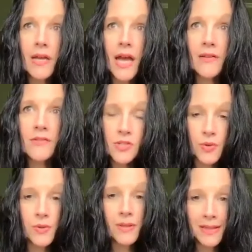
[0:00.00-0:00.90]
and
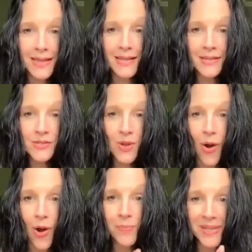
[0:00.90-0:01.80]
certain things
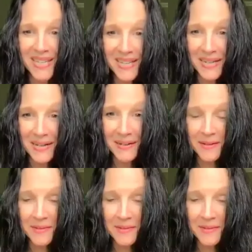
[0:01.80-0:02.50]
are beginning.